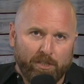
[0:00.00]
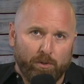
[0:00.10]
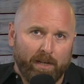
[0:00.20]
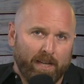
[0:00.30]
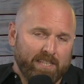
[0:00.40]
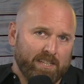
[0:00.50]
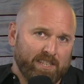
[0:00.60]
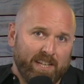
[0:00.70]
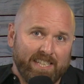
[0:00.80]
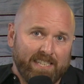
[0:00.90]
But joining us to
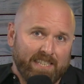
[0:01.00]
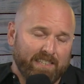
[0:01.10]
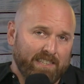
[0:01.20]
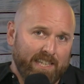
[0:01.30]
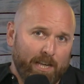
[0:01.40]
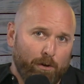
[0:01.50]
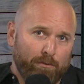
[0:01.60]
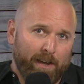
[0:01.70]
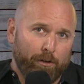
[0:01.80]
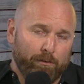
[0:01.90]
discuss this is CEO
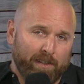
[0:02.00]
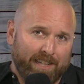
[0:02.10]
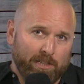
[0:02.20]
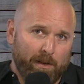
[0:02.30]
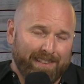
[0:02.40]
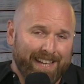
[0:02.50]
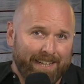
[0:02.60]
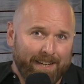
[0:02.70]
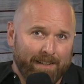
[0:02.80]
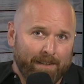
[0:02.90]
and founder of Alexo
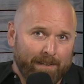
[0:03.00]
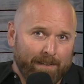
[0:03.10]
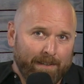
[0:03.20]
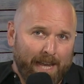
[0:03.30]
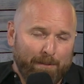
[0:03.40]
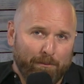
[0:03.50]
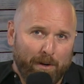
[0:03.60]
Athletica, Amy